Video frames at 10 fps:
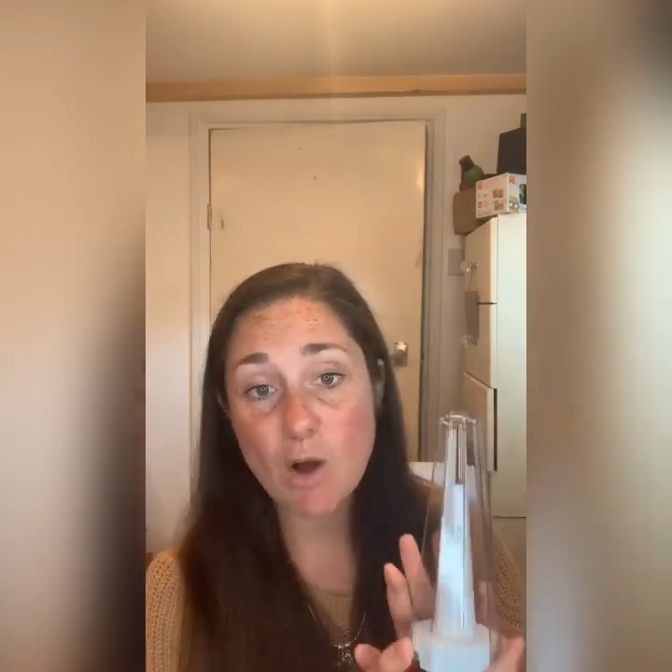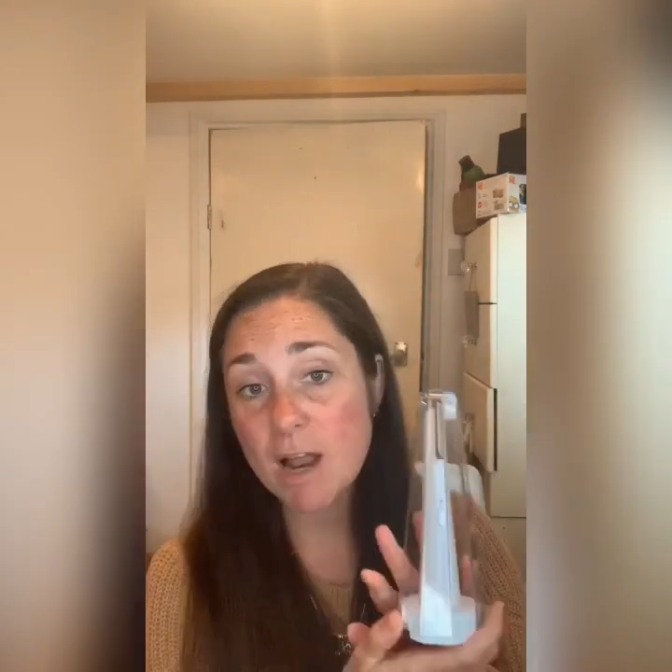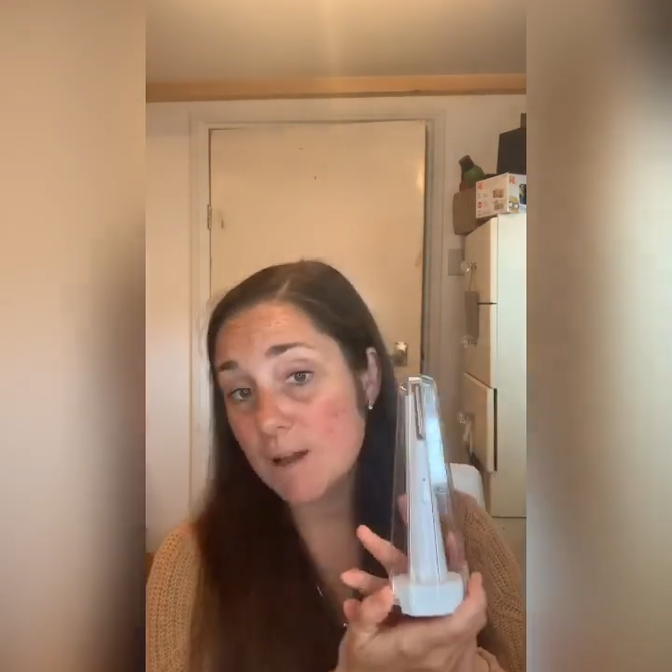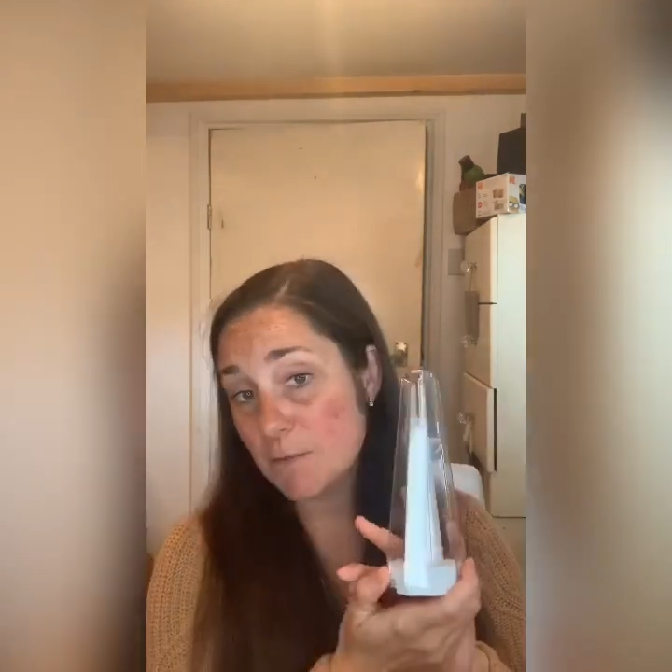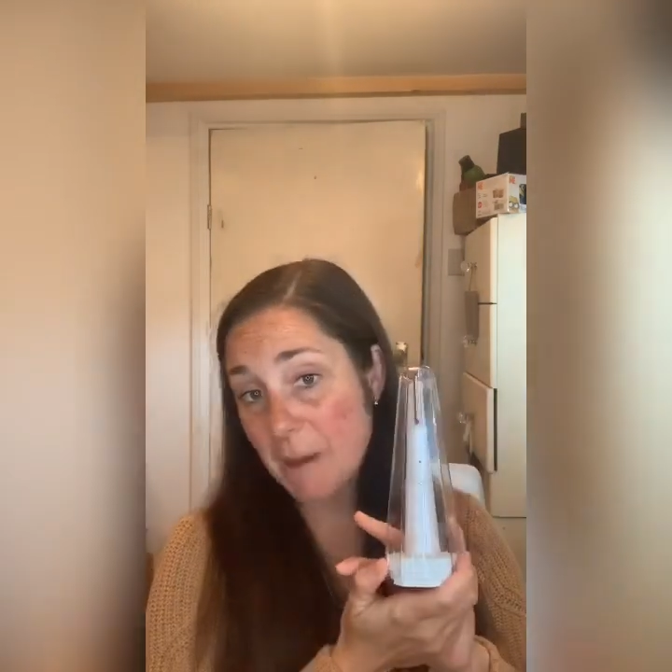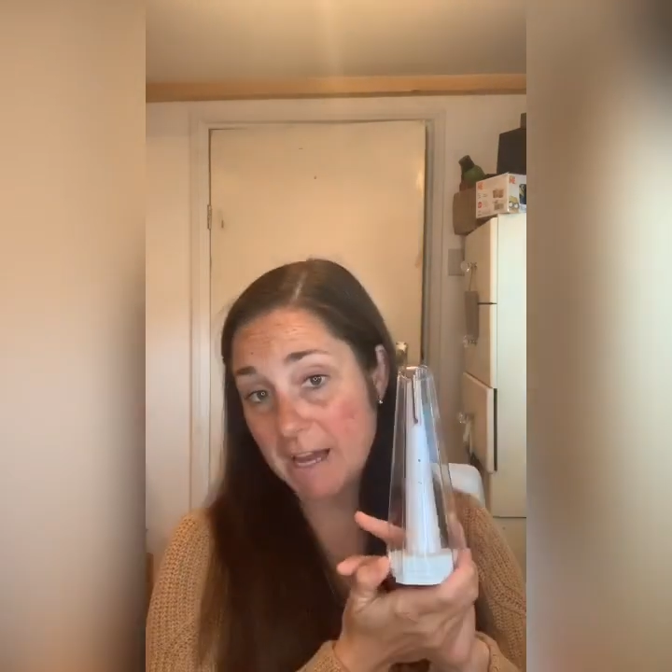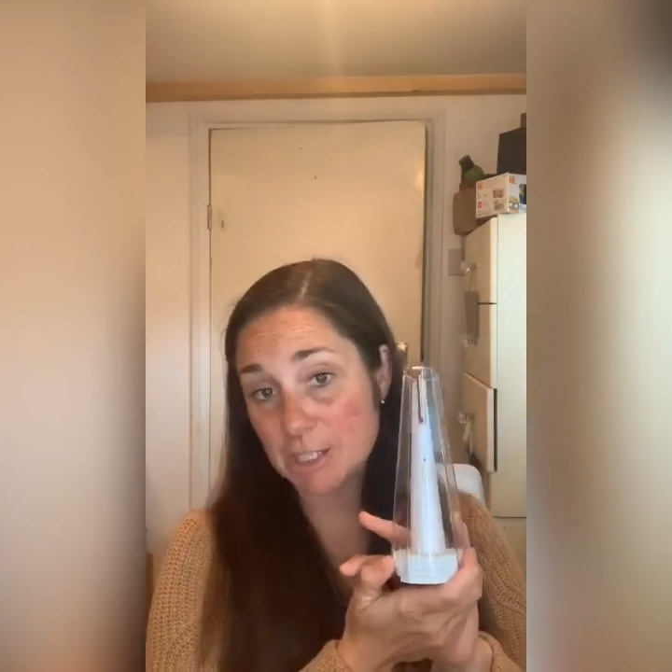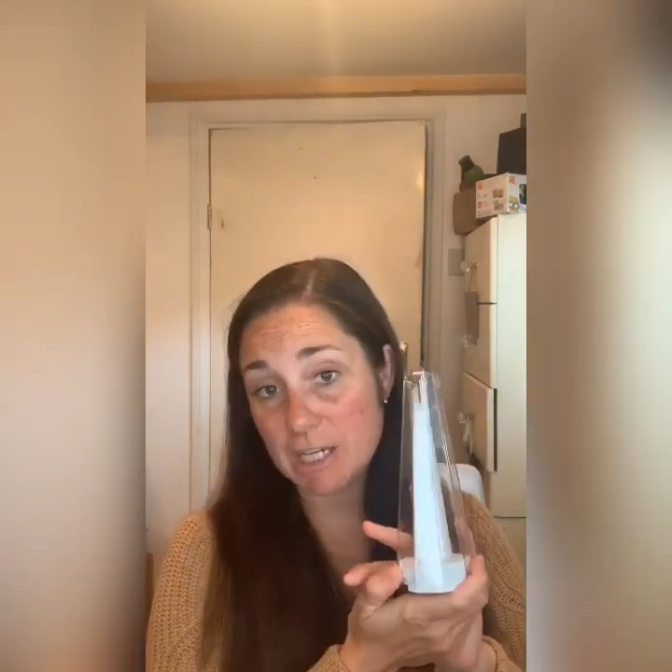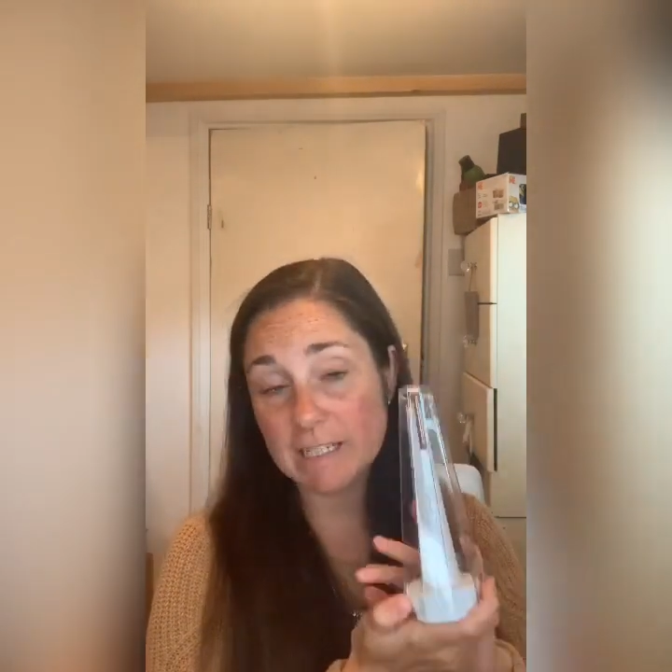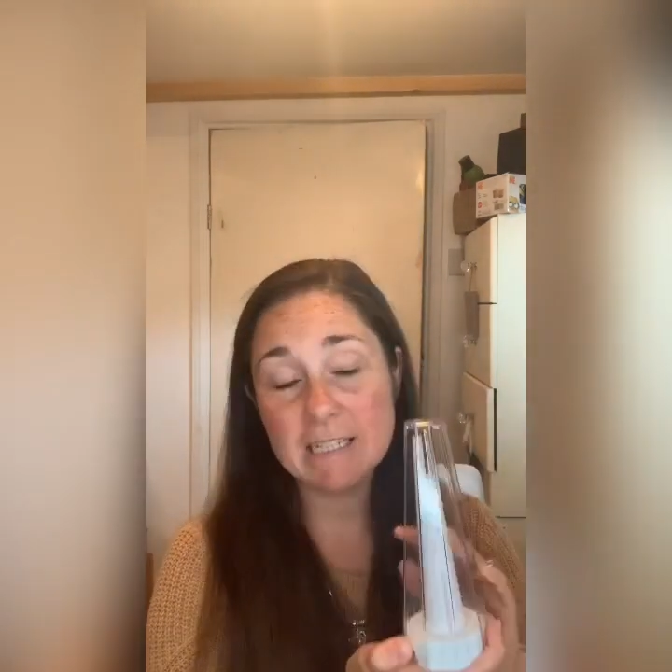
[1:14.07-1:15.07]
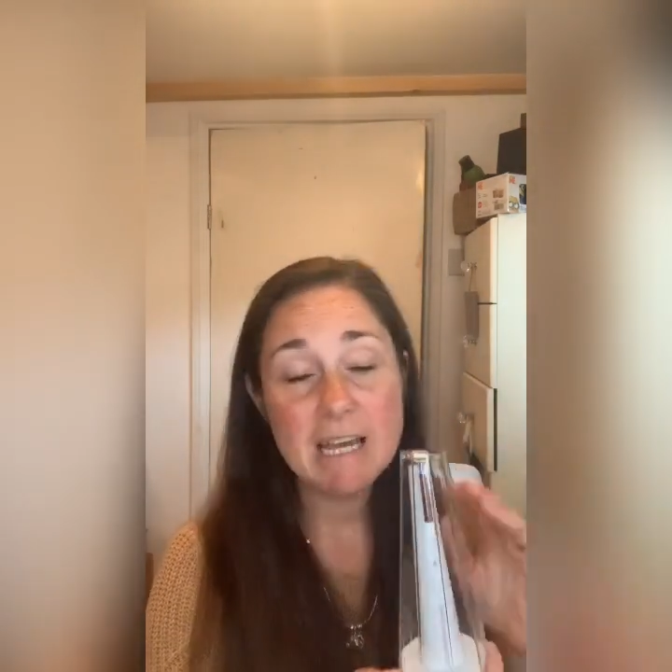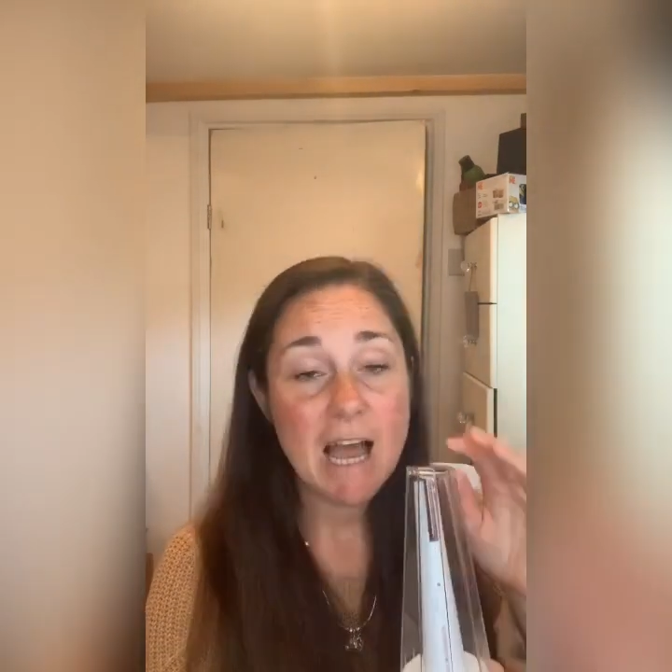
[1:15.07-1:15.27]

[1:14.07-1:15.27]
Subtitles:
I love the packaging.